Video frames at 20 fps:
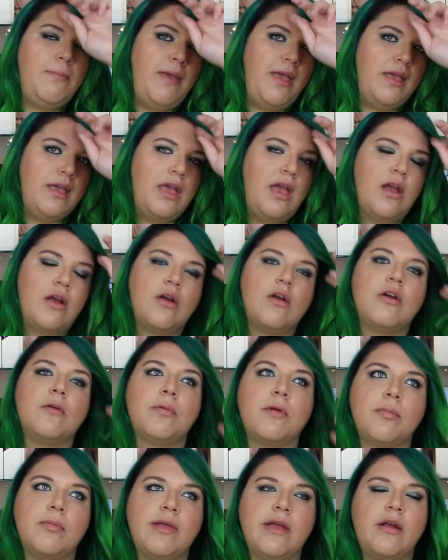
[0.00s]
pink hair or
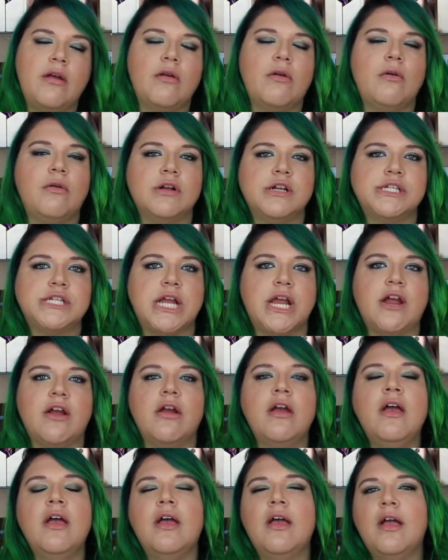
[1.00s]
purple hair or orange
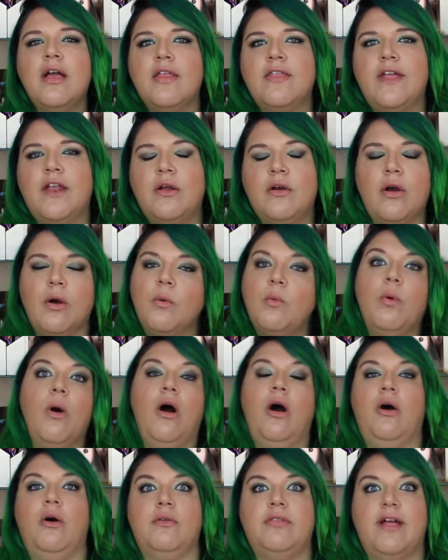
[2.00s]
hair, they don't go,
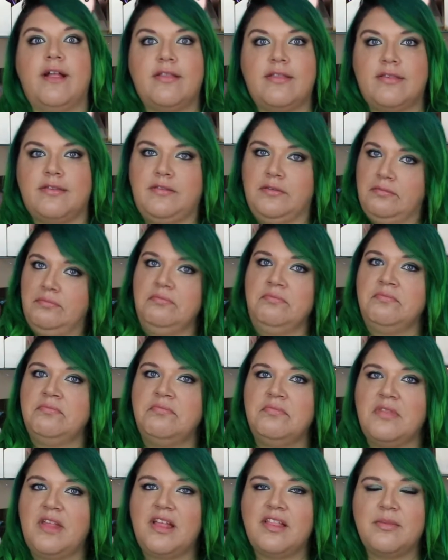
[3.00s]
whoa, that's
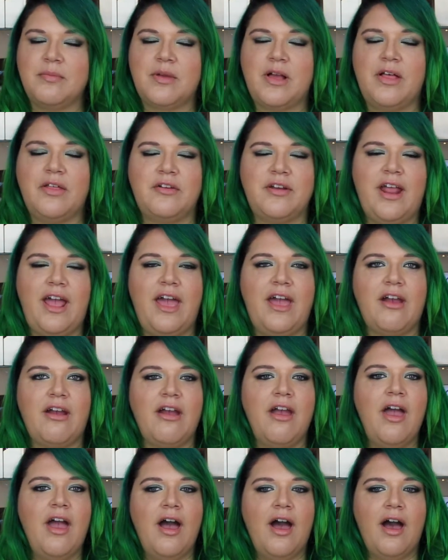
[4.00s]
some colored hair.